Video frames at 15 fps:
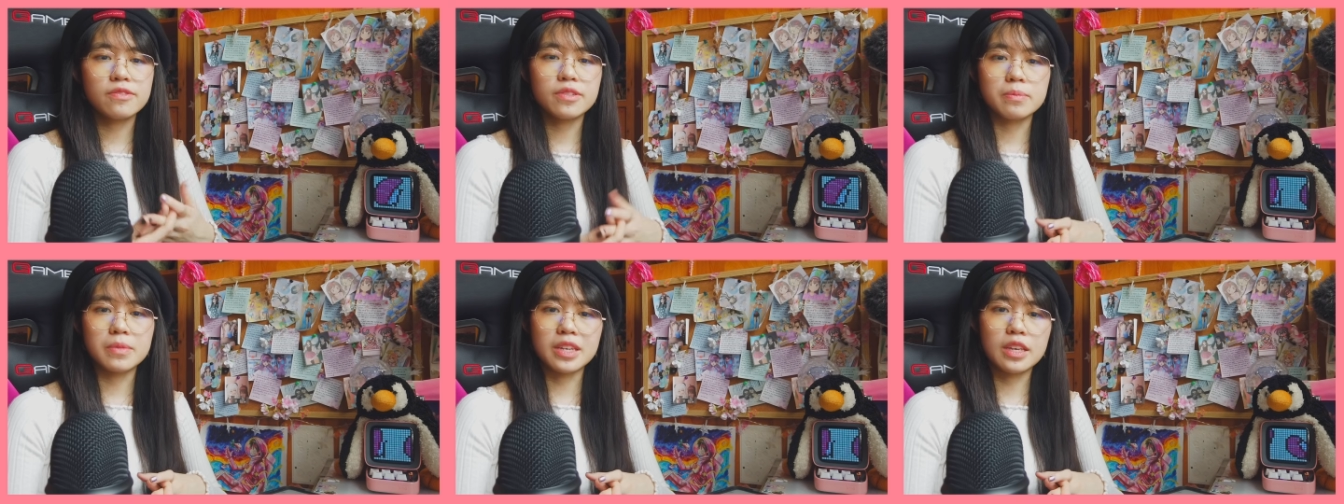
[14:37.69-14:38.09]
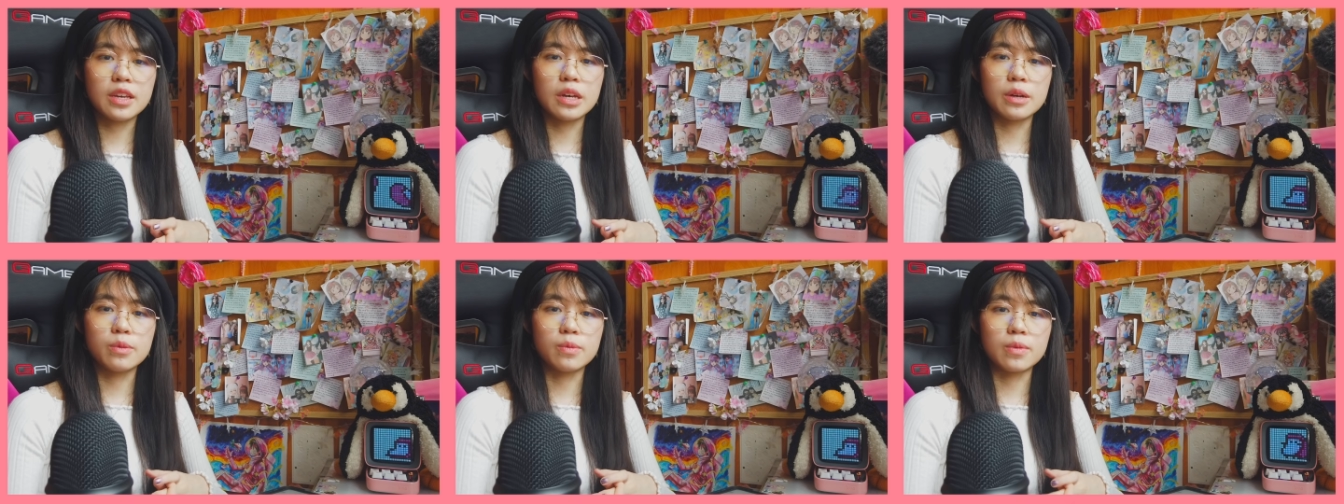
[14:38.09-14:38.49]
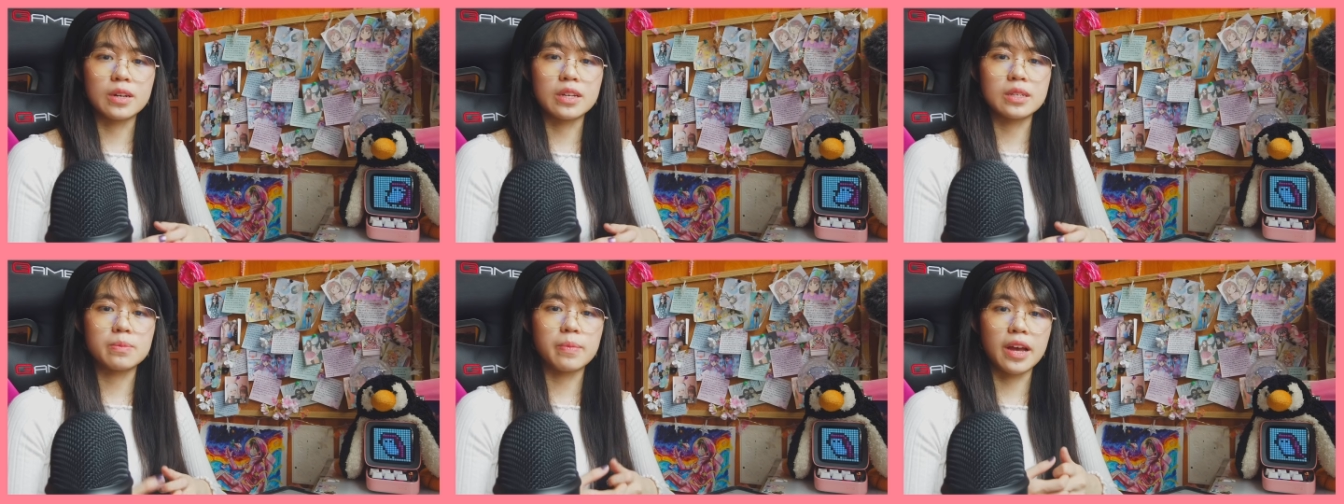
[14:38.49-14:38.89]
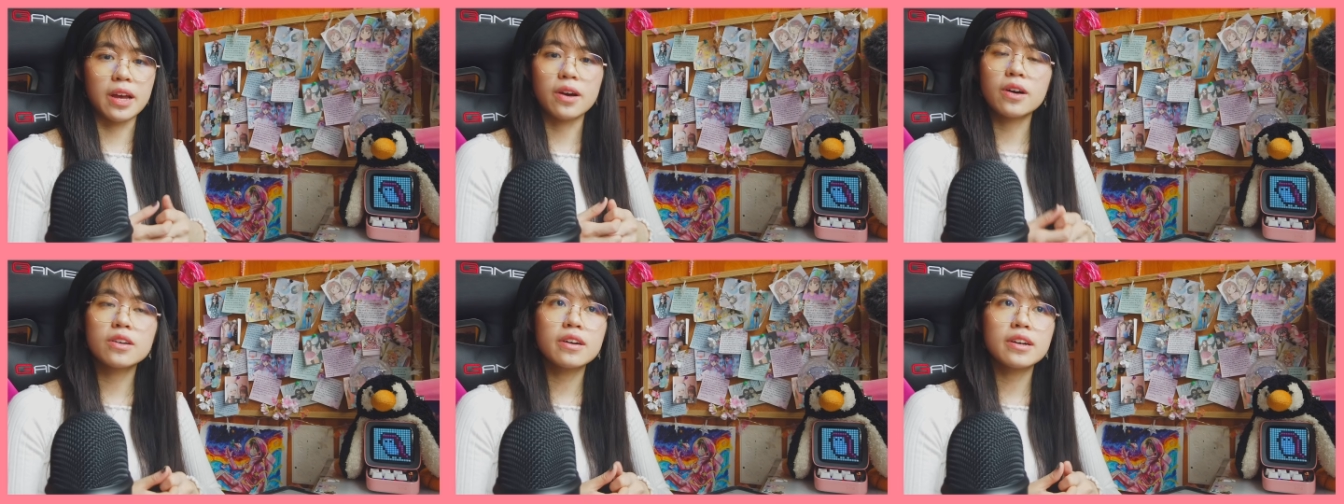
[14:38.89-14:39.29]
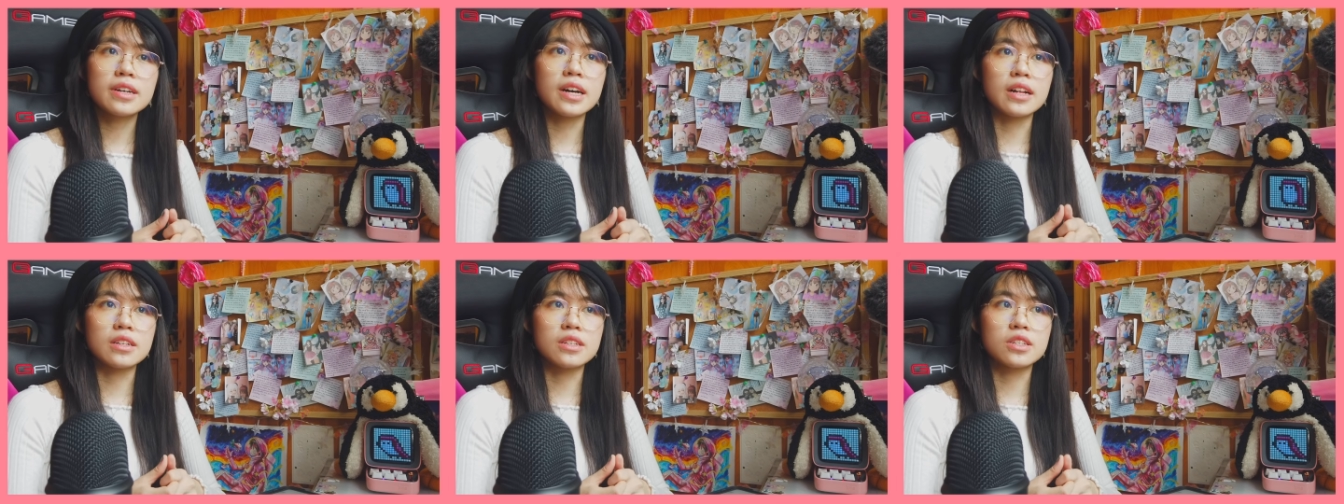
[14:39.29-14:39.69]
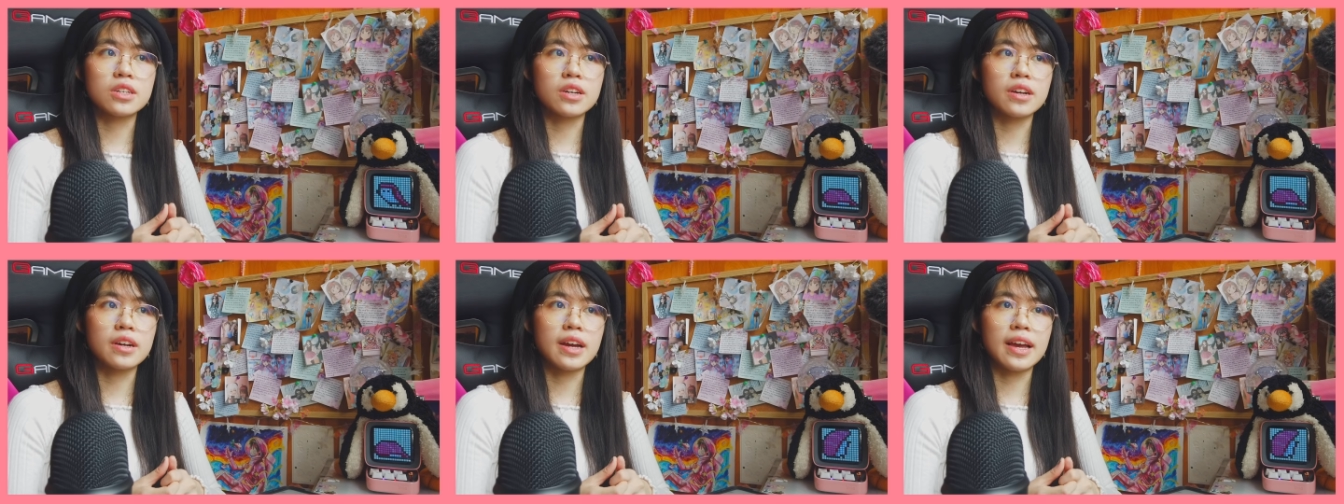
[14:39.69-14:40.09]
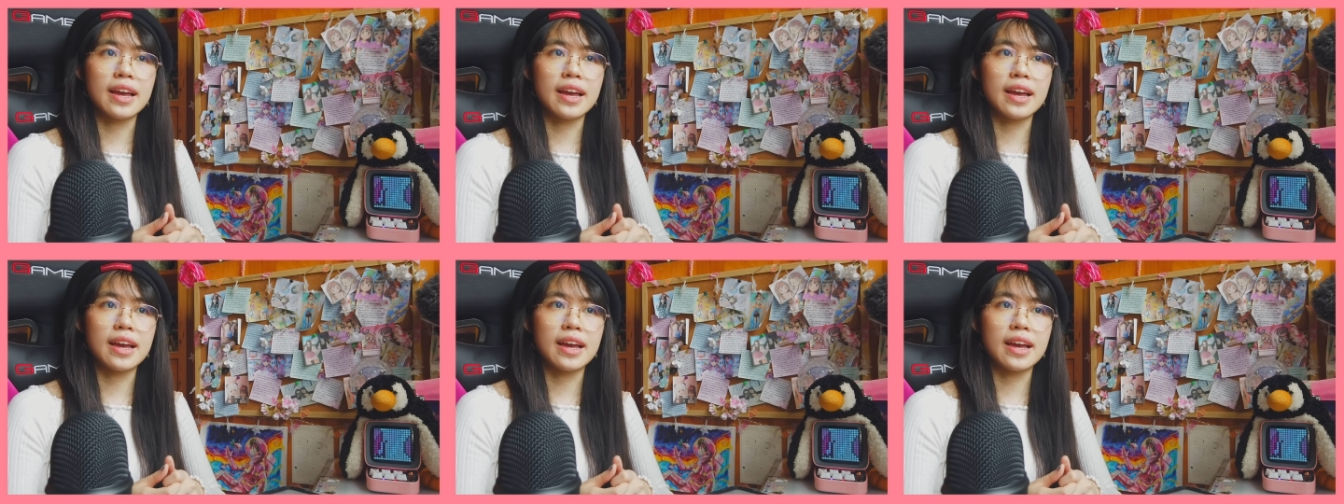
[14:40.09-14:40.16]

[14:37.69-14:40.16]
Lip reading: For me, it was my Hong Kong culture